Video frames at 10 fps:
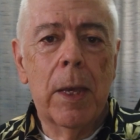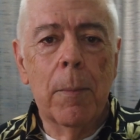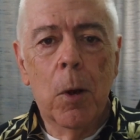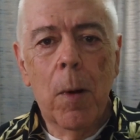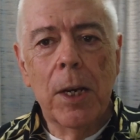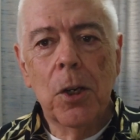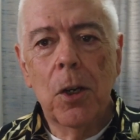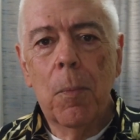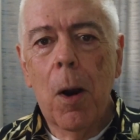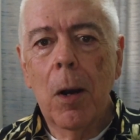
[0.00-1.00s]
The
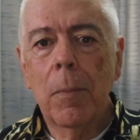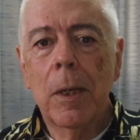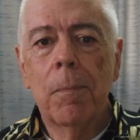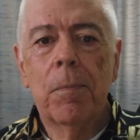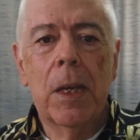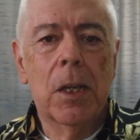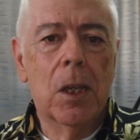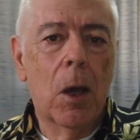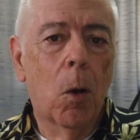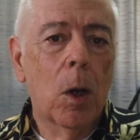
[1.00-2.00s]
immigration department
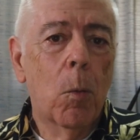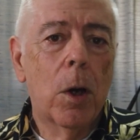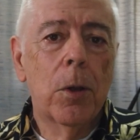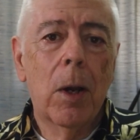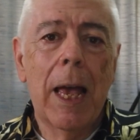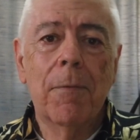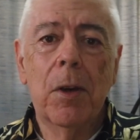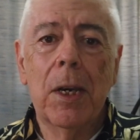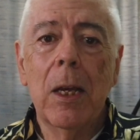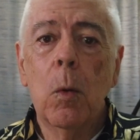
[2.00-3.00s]
is the only one you'll
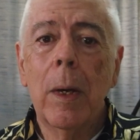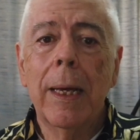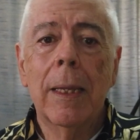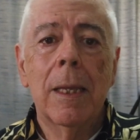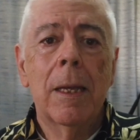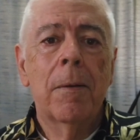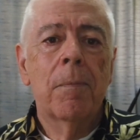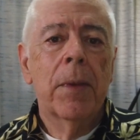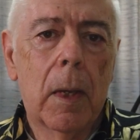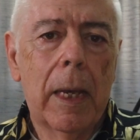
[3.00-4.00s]
have to deal with,
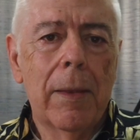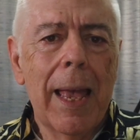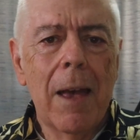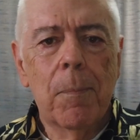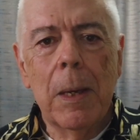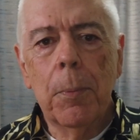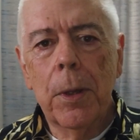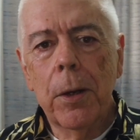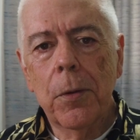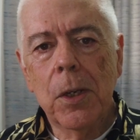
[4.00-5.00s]
and they have people
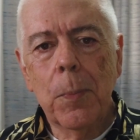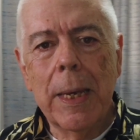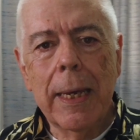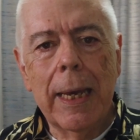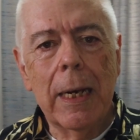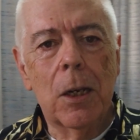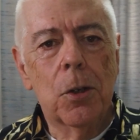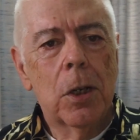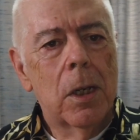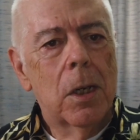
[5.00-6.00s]
there that speak
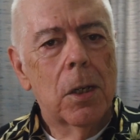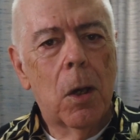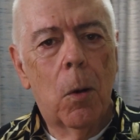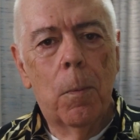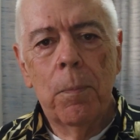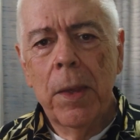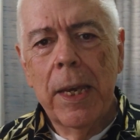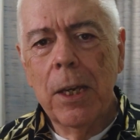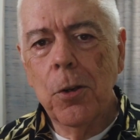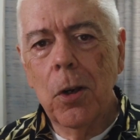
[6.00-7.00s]
English, so
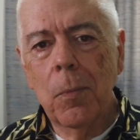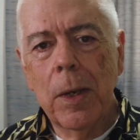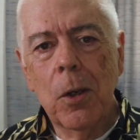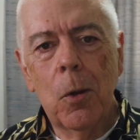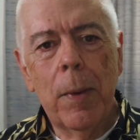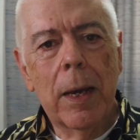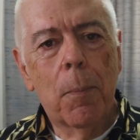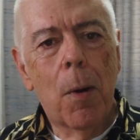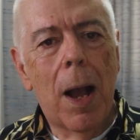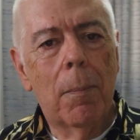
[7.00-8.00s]
it shouldn't be too big
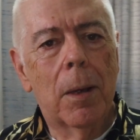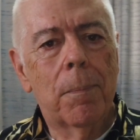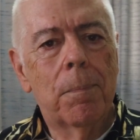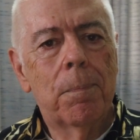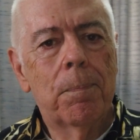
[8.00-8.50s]
a problem.